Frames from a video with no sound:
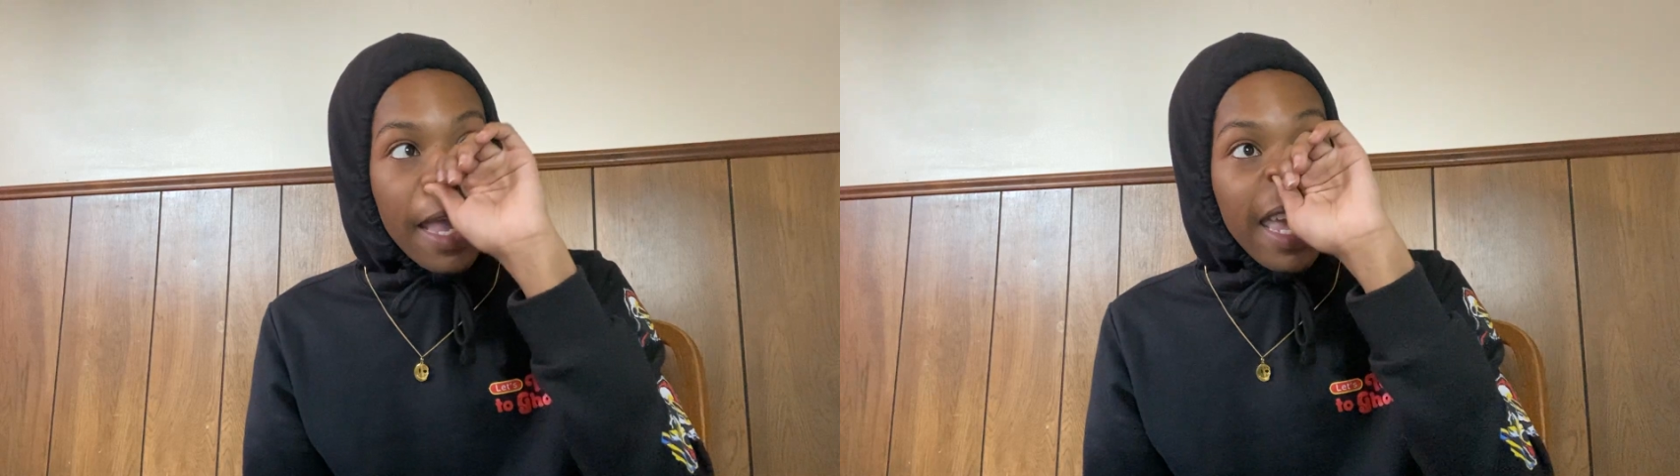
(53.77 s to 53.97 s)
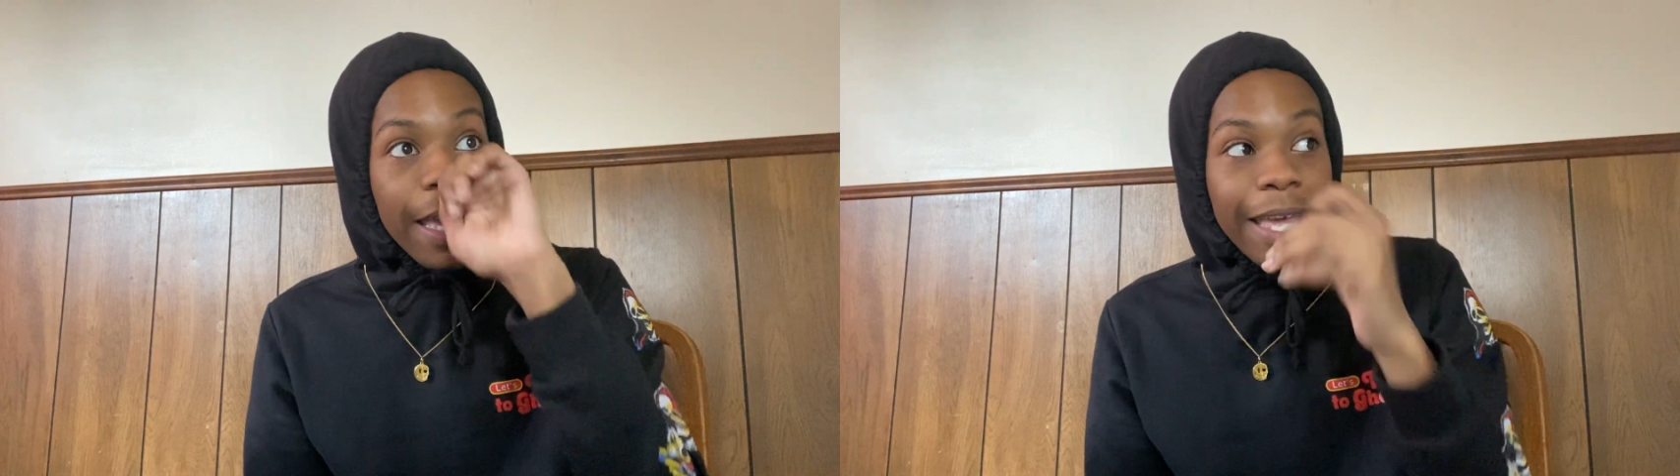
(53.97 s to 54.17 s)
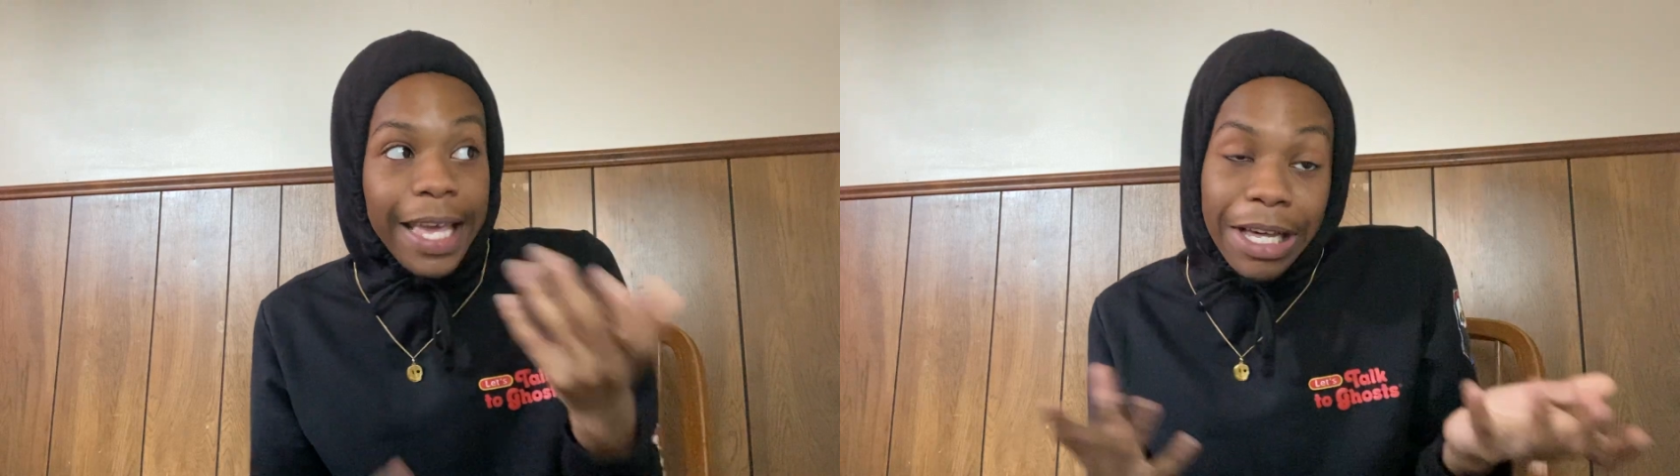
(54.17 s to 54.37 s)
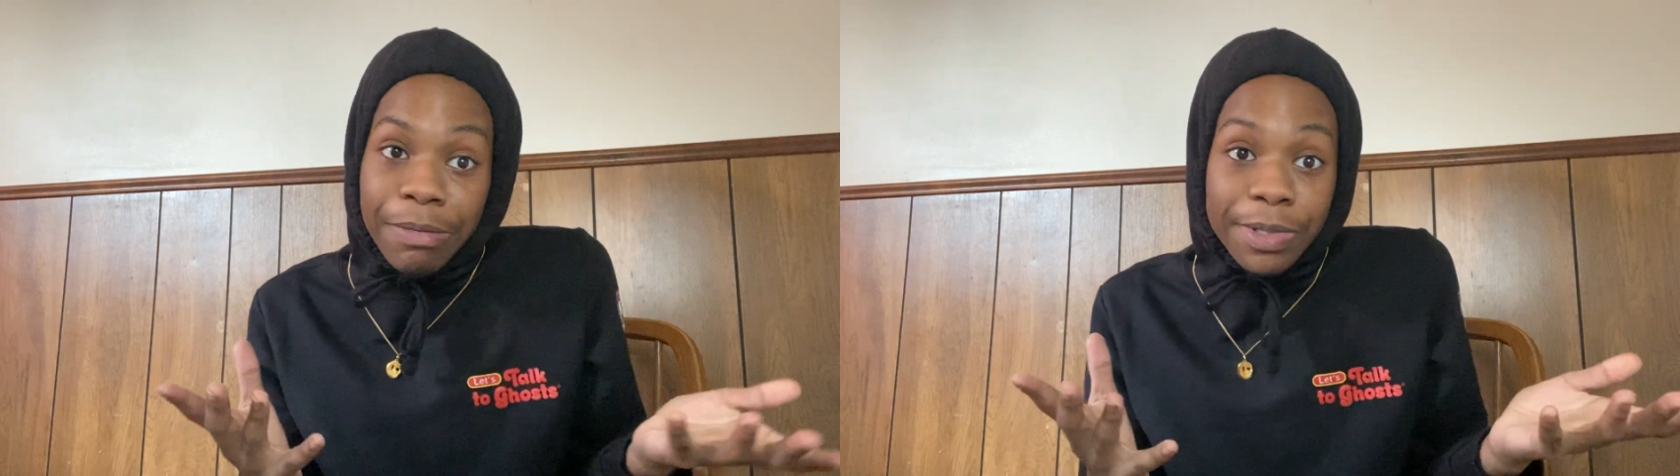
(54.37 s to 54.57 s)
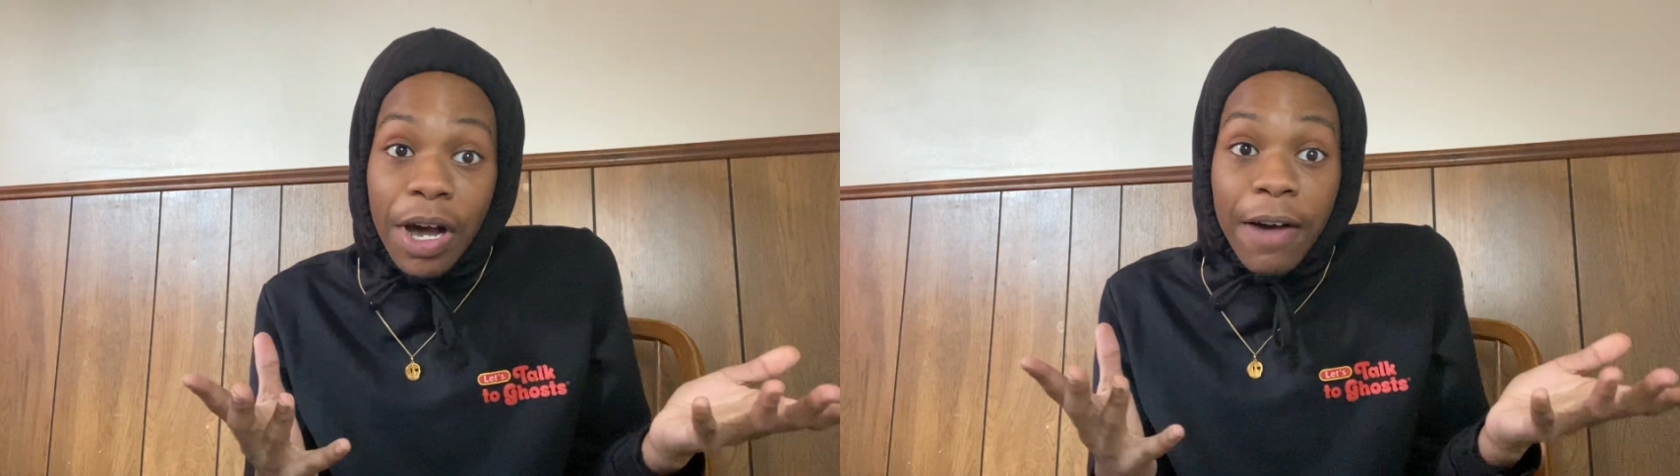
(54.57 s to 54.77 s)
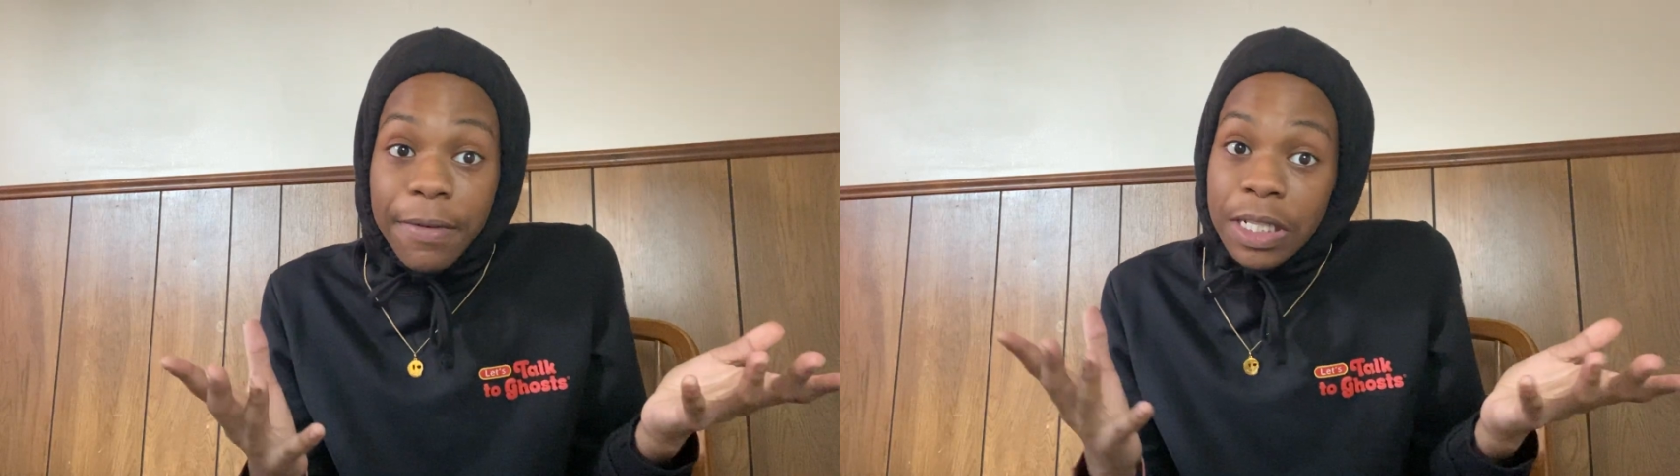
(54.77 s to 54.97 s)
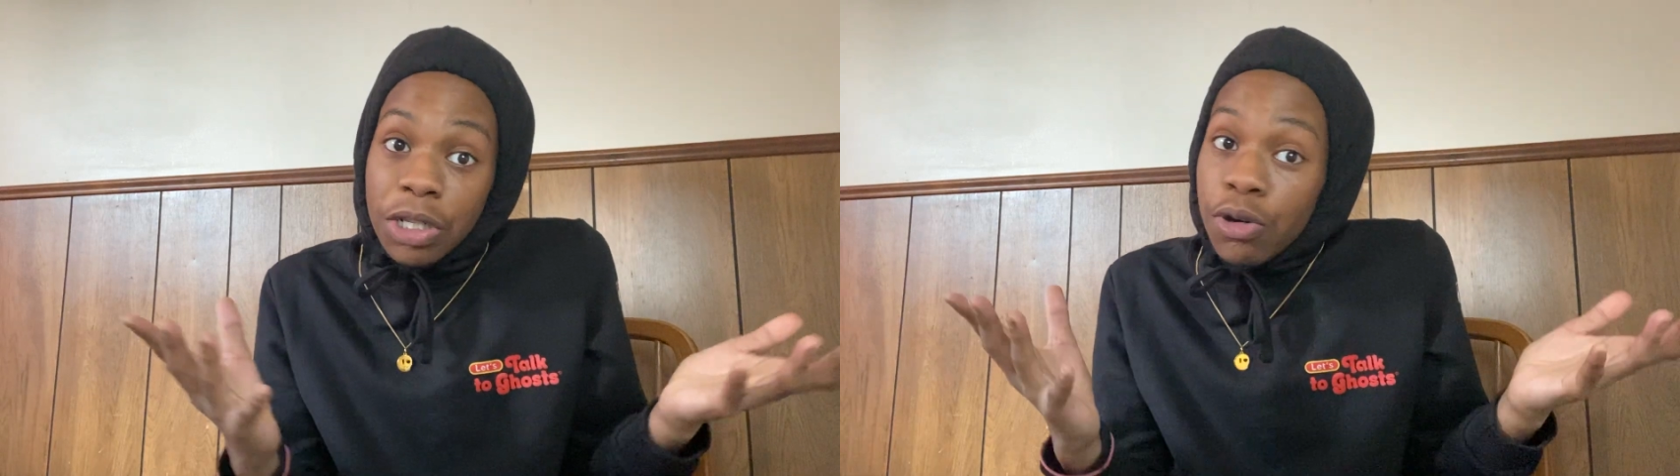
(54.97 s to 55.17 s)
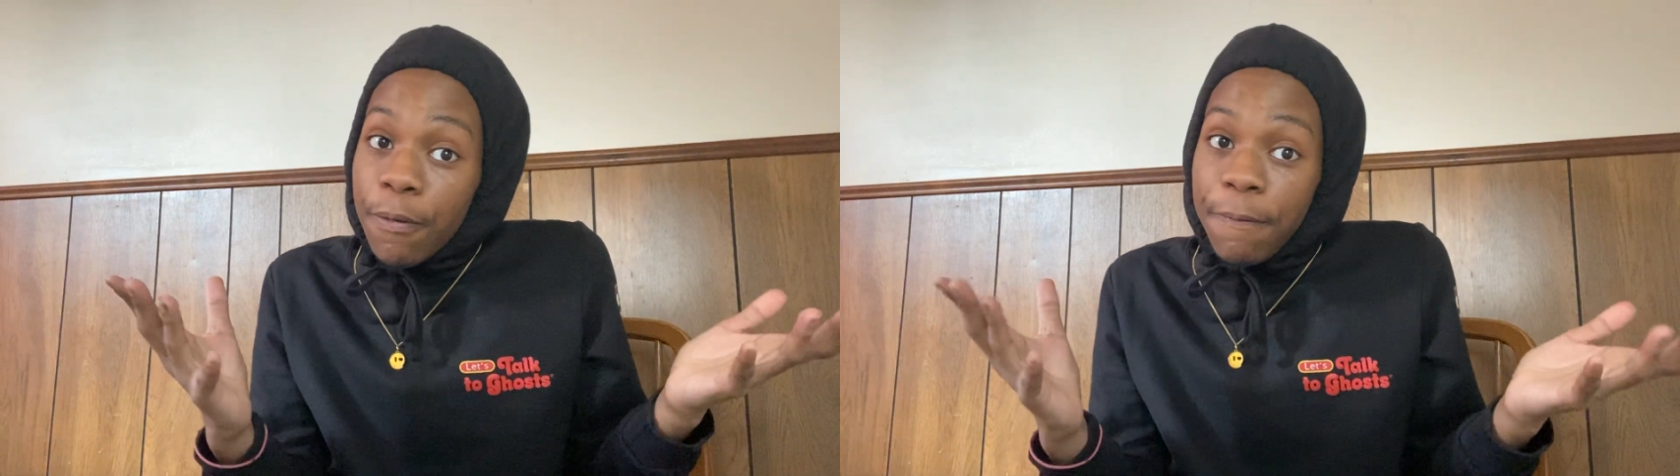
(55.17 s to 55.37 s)
it comes off as a
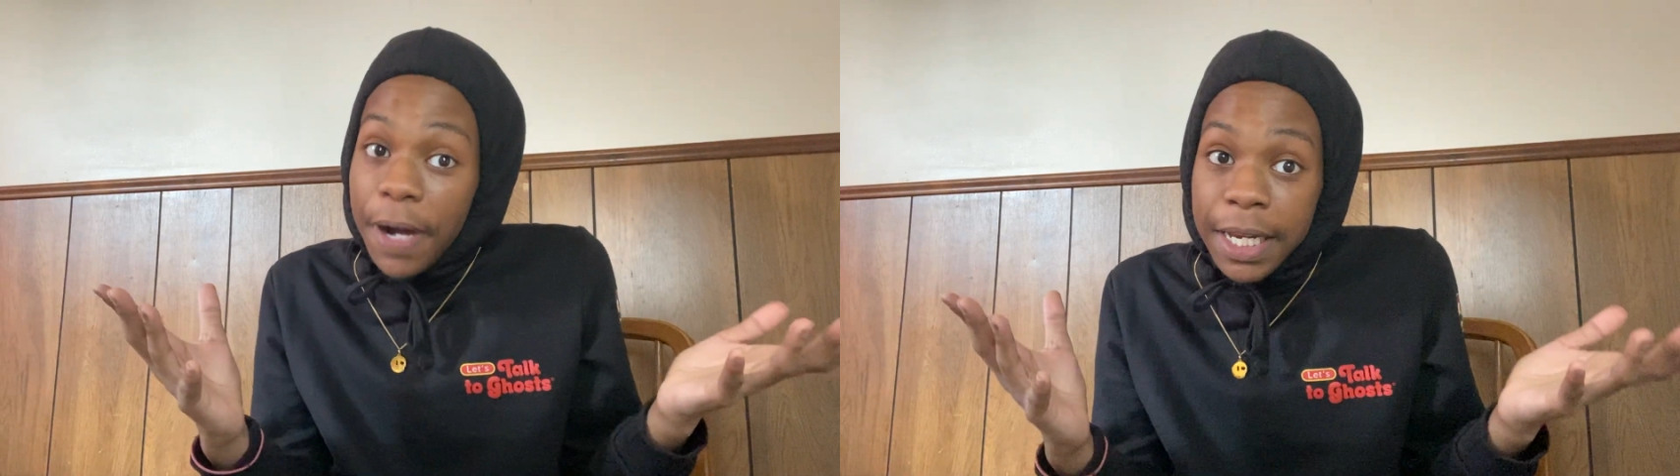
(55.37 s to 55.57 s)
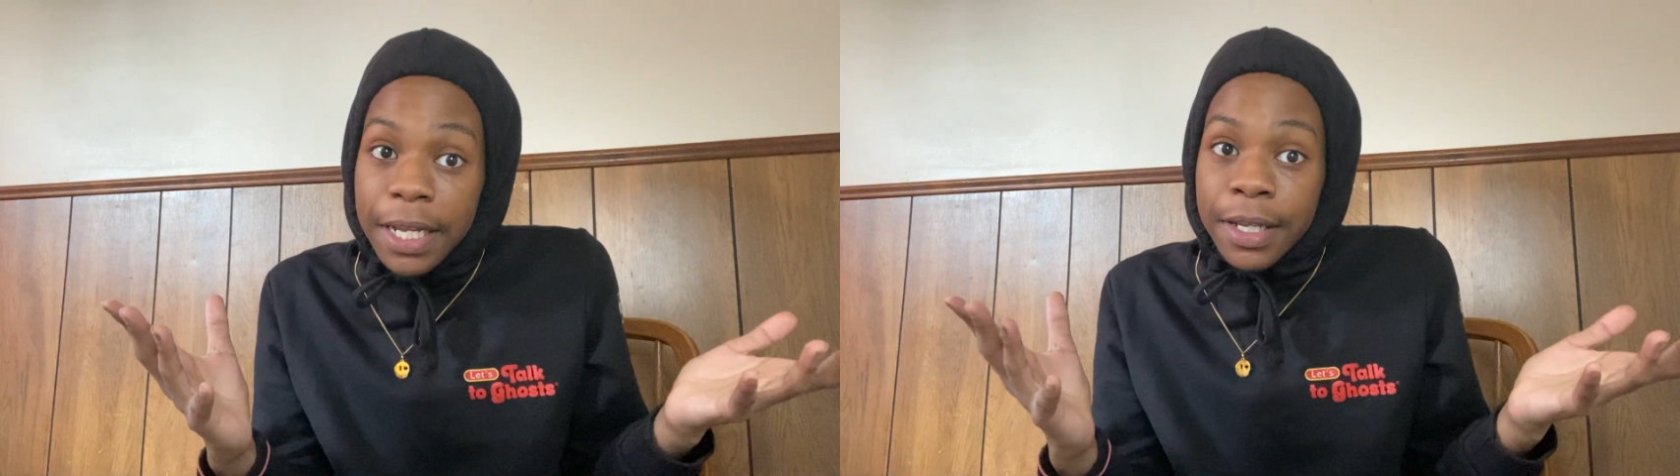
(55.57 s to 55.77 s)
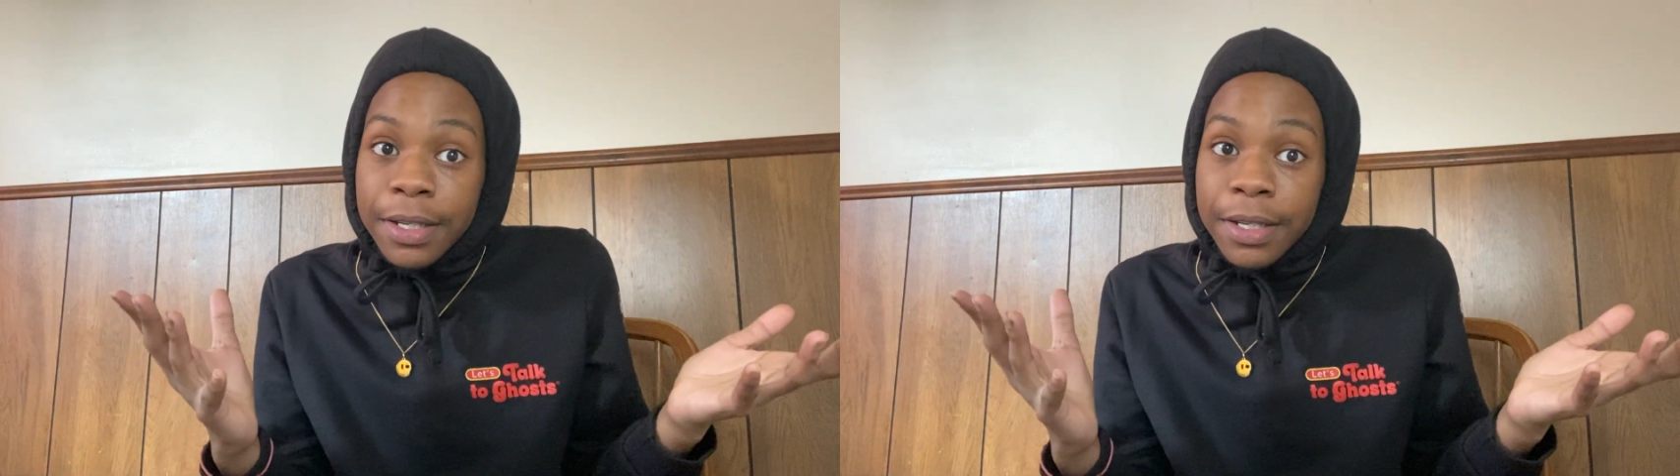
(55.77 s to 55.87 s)
little funny.